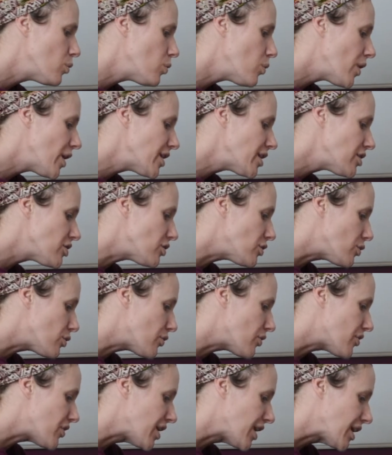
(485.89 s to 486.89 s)
What do you
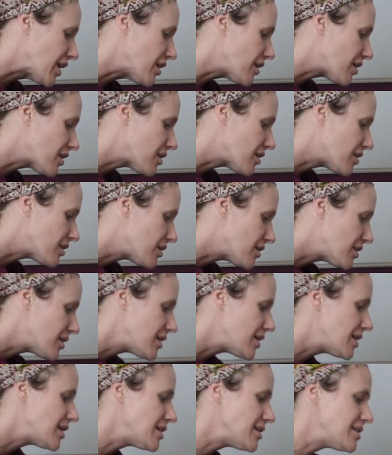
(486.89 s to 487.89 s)
think
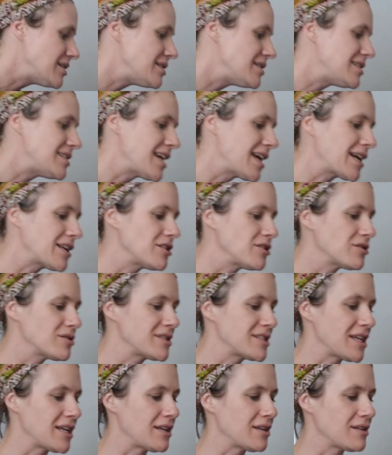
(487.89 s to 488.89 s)
Daniel
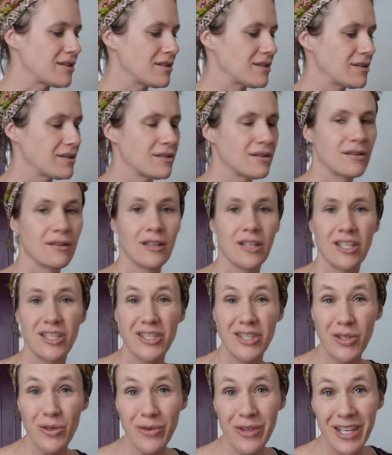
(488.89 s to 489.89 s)
did?
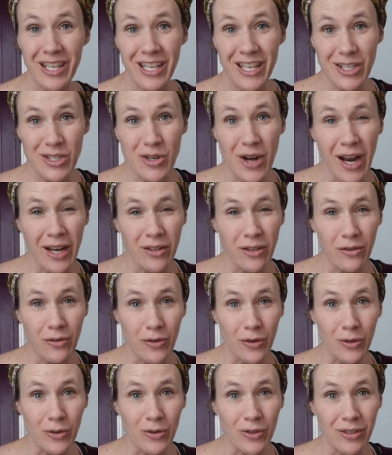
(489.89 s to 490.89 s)
Do you think he tried the
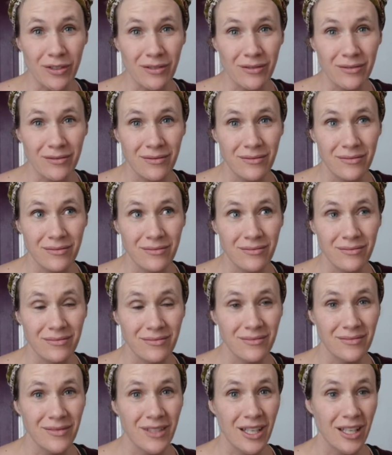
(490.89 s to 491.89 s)
food?
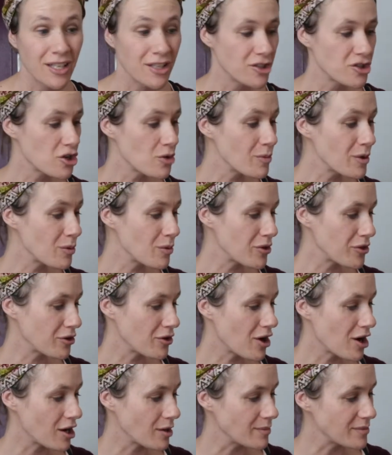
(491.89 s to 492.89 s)
Show me with your
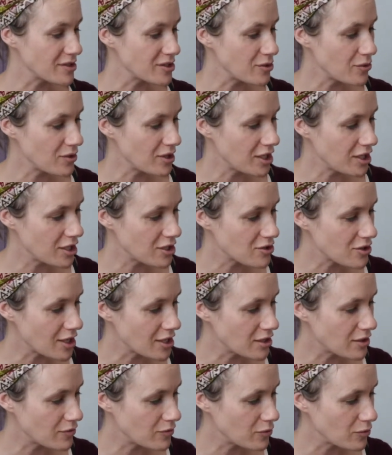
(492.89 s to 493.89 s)
arms. Do you think he
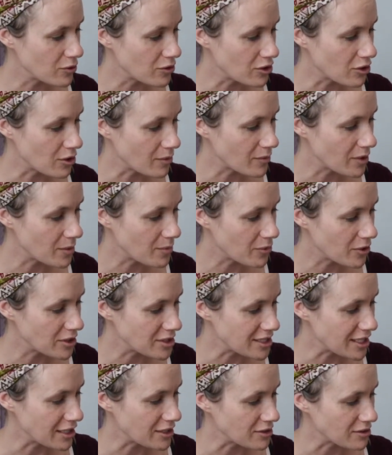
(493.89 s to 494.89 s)
tried the food or no? I'm going to put
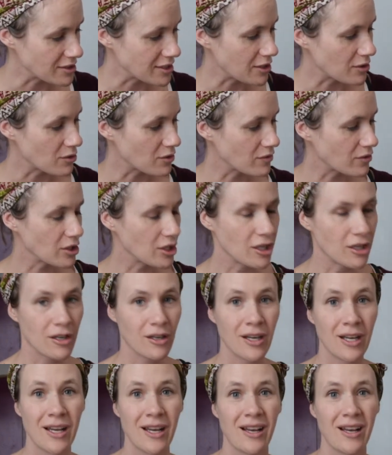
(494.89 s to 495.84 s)
Daniel down over here.